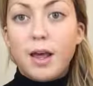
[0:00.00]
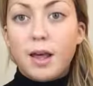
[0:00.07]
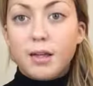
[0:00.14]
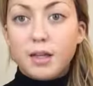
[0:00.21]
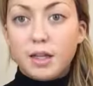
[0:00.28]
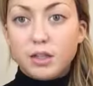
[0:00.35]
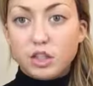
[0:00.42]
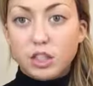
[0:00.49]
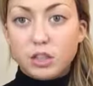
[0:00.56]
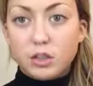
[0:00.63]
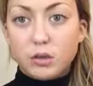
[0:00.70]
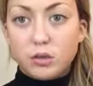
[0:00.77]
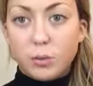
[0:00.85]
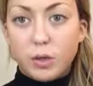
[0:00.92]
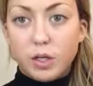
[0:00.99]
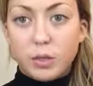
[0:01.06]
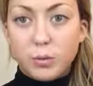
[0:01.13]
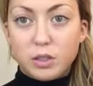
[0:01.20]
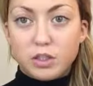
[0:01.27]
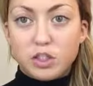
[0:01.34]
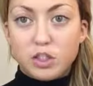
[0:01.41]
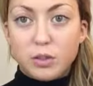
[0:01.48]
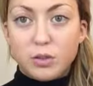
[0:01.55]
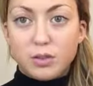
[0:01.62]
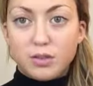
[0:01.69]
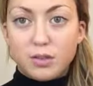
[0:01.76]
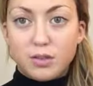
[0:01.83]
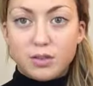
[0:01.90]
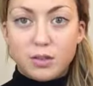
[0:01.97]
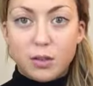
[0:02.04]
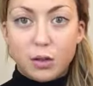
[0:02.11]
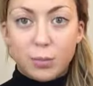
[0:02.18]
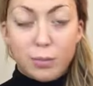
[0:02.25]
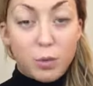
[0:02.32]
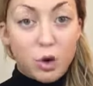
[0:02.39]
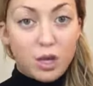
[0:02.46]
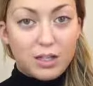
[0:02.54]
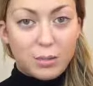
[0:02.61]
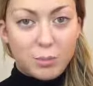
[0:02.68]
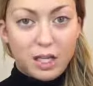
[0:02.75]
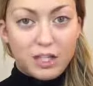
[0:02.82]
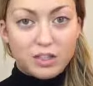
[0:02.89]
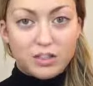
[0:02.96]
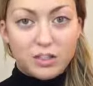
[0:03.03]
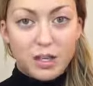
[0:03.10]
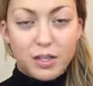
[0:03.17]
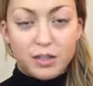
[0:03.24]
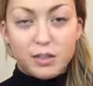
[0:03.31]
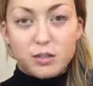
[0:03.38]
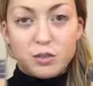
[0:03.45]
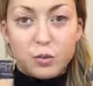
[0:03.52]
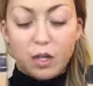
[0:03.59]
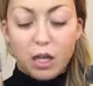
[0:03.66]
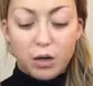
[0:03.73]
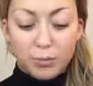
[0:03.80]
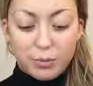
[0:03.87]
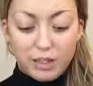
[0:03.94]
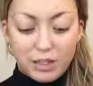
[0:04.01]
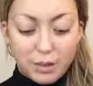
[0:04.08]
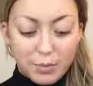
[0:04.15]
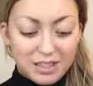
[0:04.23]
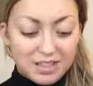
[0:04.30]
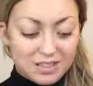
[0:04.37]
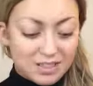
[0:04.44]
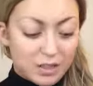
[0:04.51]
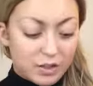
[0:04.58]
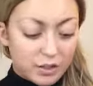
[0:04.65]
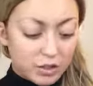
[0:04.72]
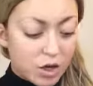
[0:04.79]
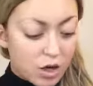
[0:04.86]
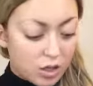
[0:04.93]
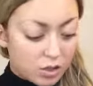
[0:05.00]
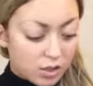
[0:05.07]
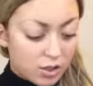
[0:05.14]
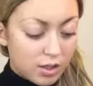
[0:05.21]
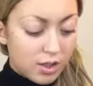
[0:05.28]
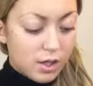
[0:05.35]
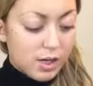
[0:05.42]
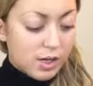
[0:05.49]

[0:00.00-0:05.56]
and then the shade 220, which you can see is a little bit more on the beige side, so it'll help me get my desired color.